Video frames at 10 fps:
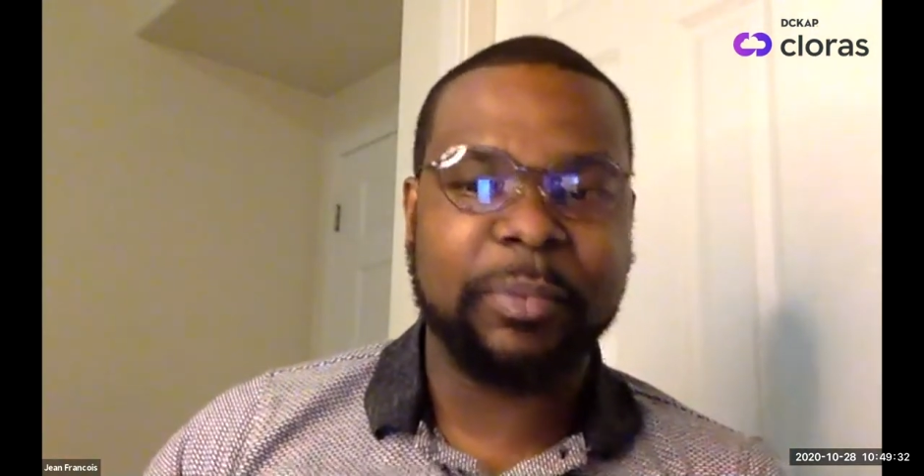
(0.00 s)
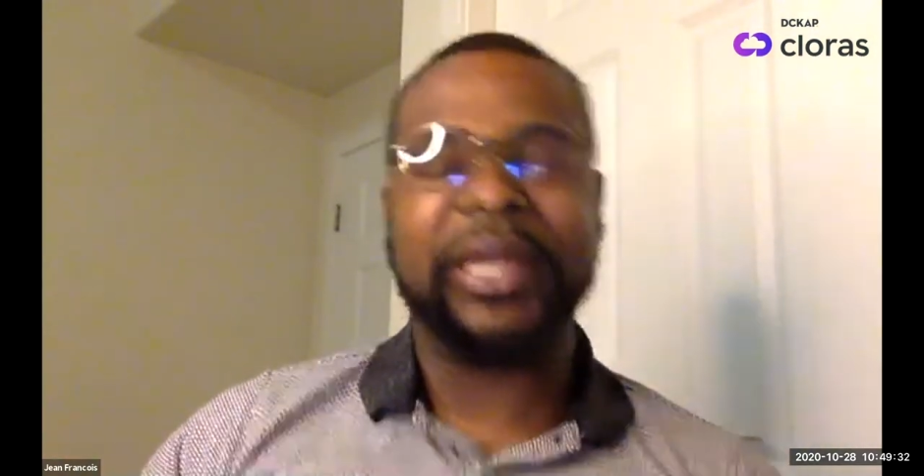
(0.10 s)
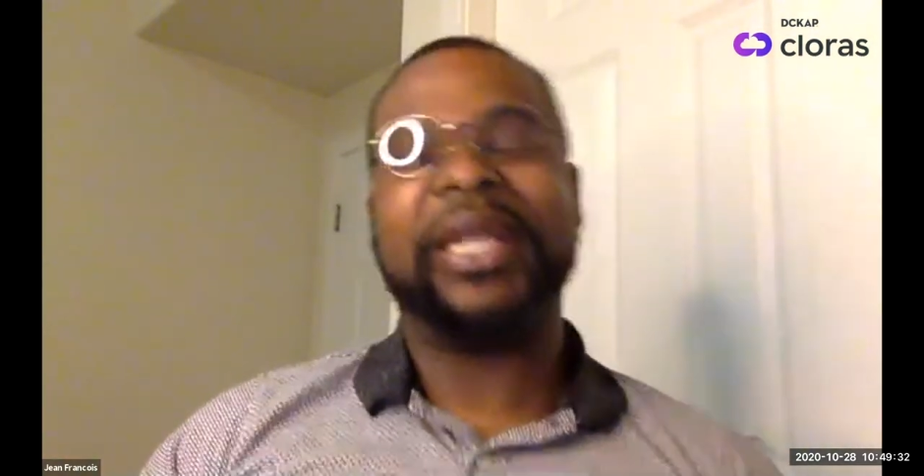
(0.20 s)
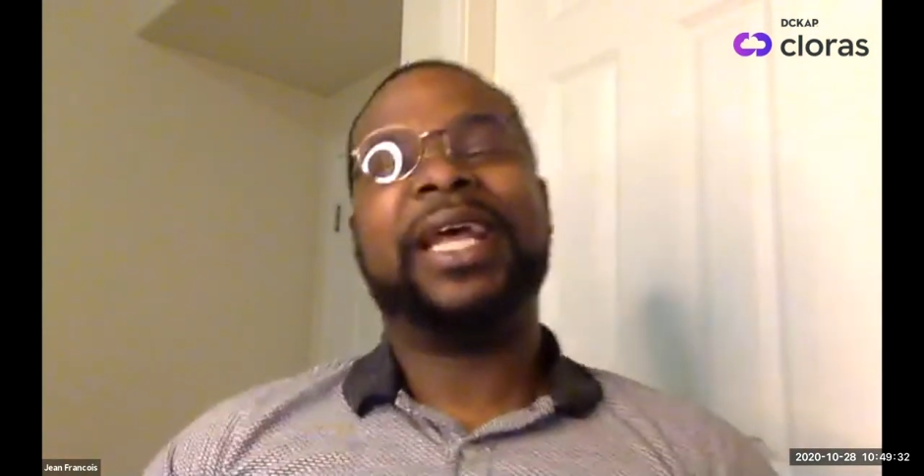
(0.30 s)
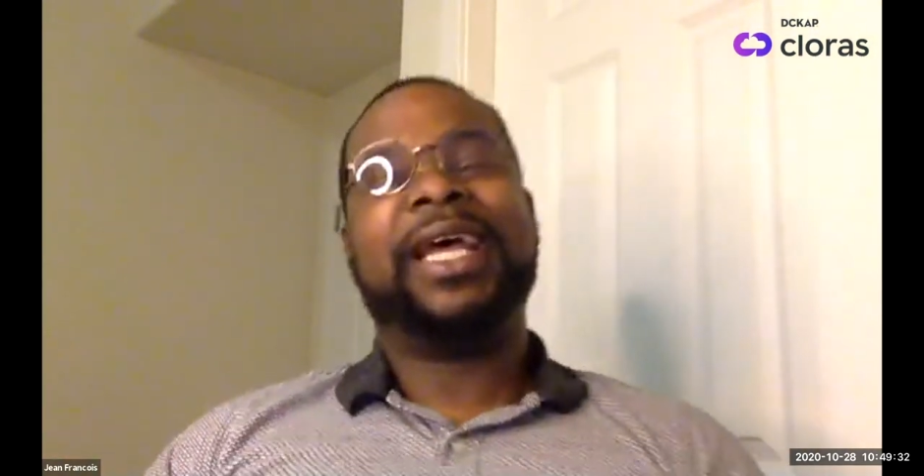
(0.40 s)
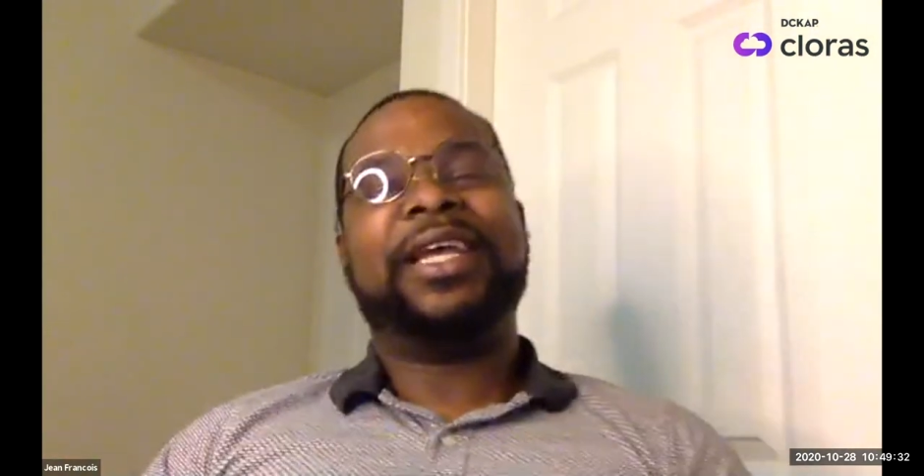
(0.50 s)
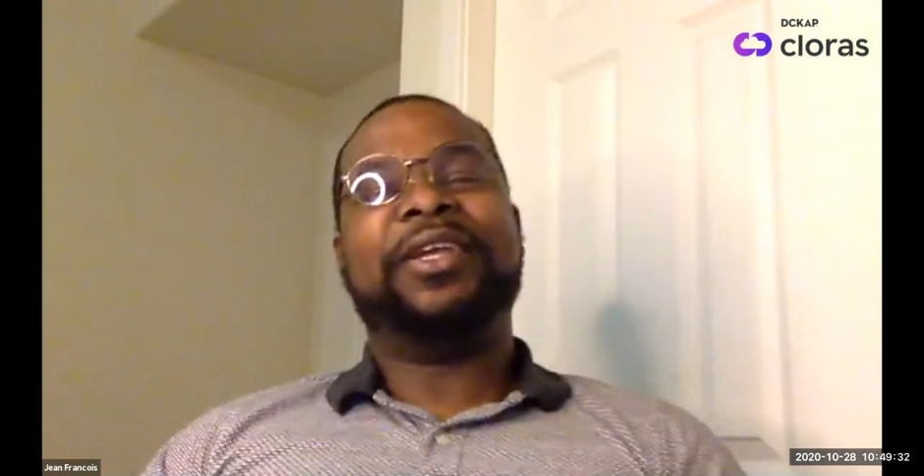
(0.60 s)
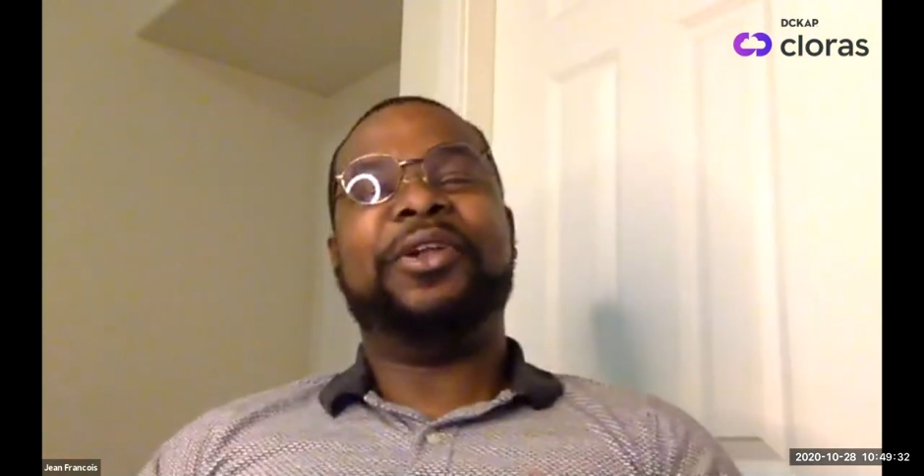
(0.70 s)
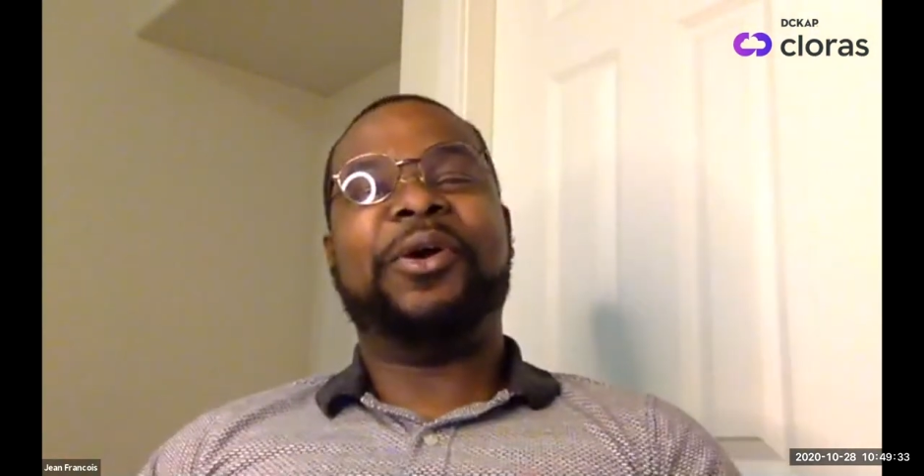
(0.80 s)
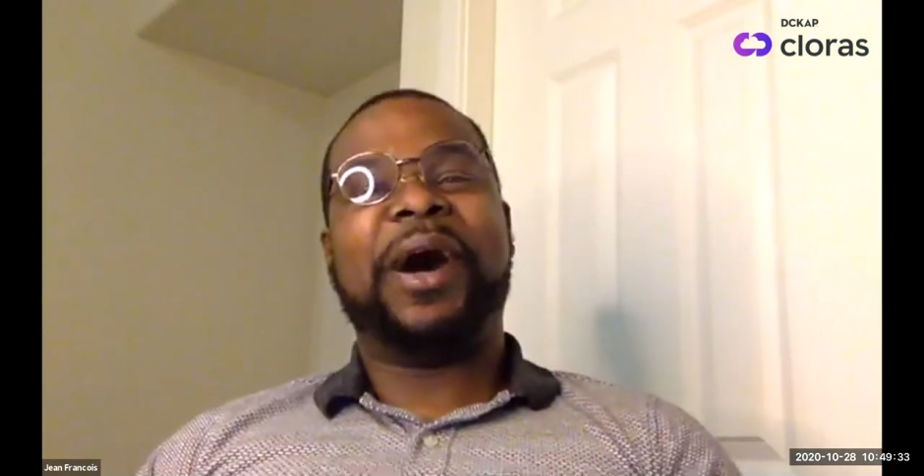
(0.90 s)
But
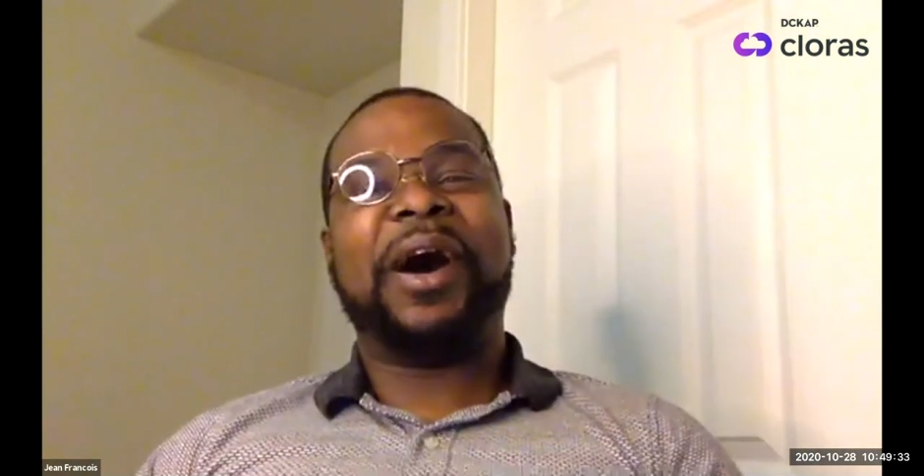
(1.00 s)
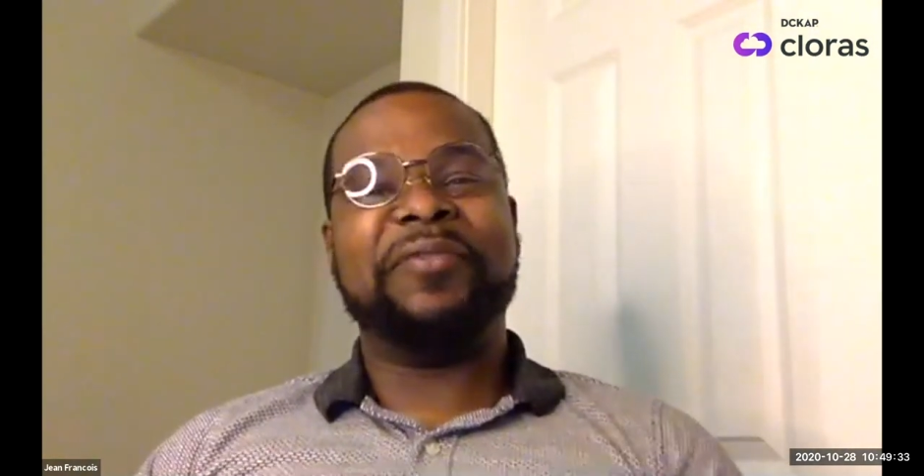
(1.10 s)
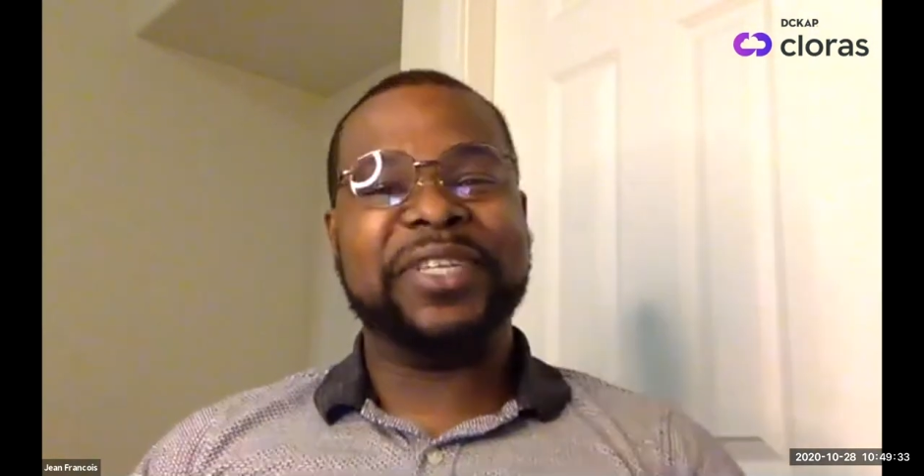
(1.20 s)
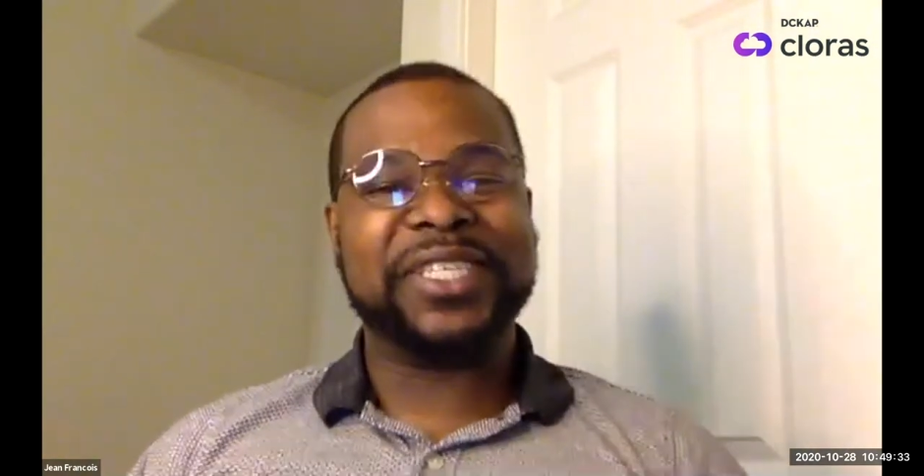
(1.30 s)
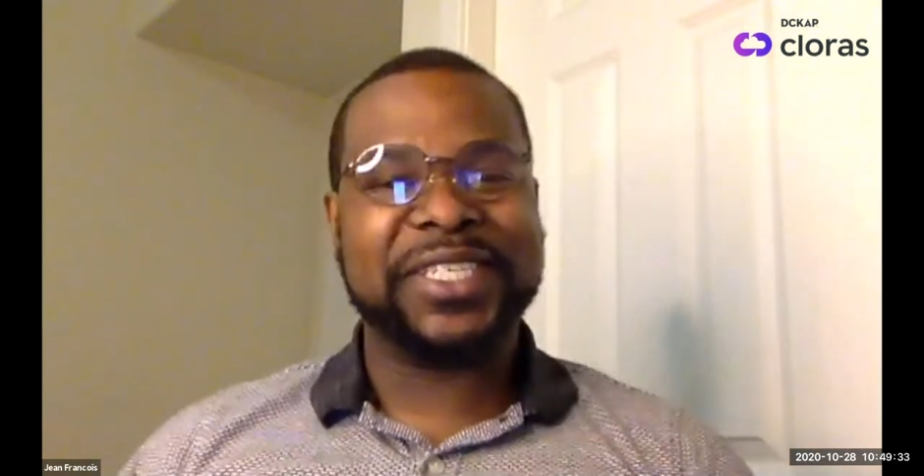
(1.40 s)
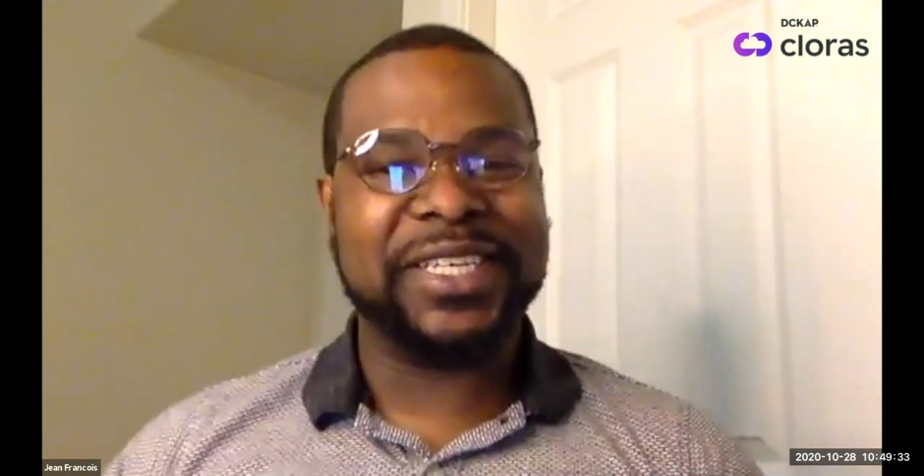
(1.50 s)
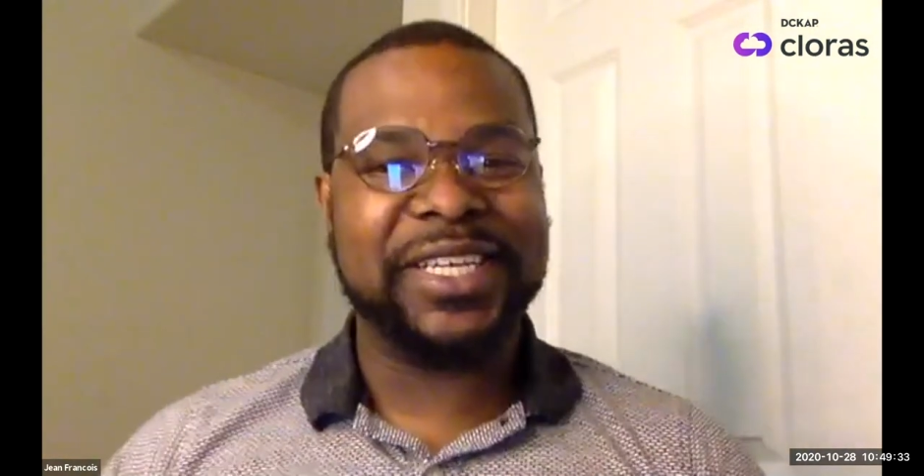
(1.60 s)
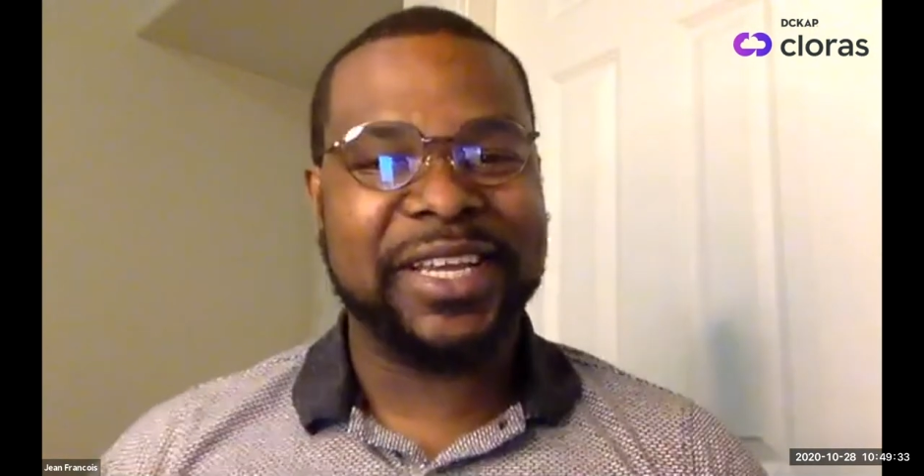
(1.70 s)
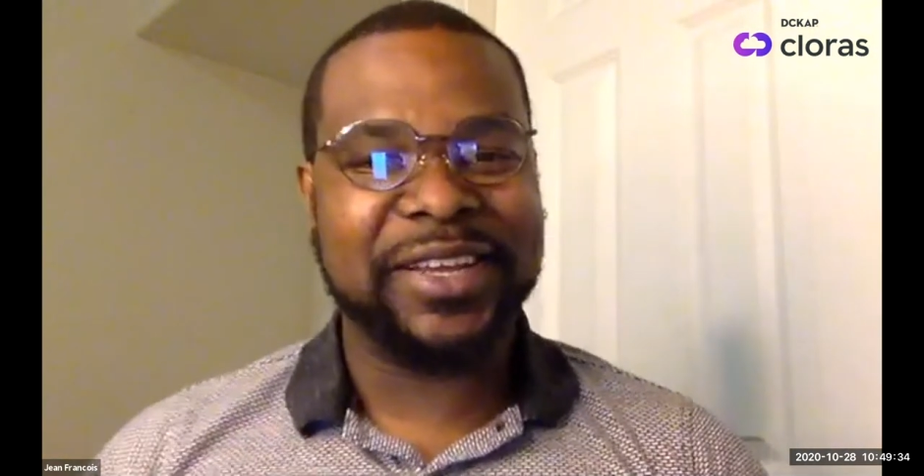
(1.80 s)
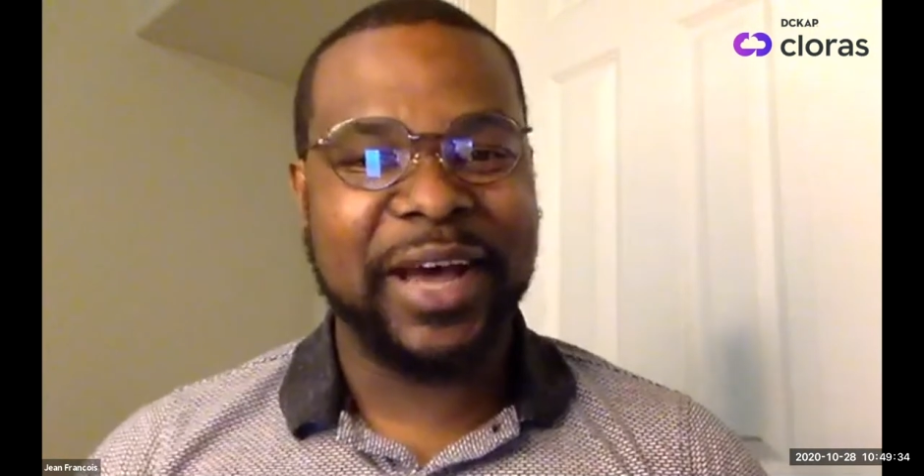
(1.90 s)
obviously,